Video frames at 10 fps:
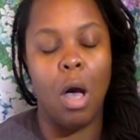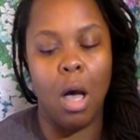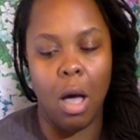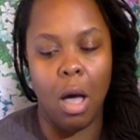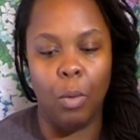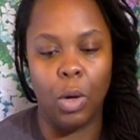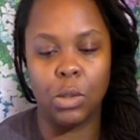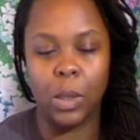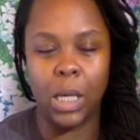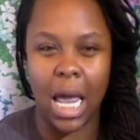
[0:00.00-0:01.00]

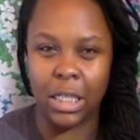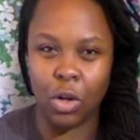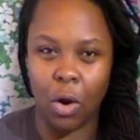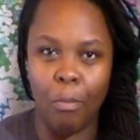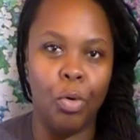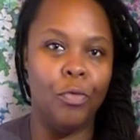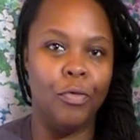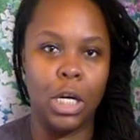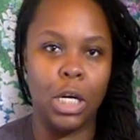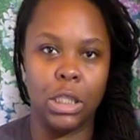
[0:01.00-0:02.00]
Once we kind of start
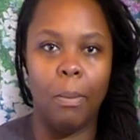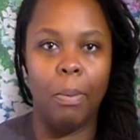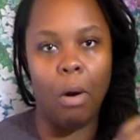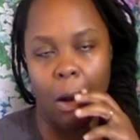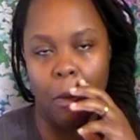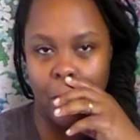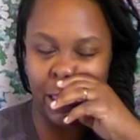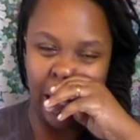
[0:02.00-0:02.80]
moving into apartments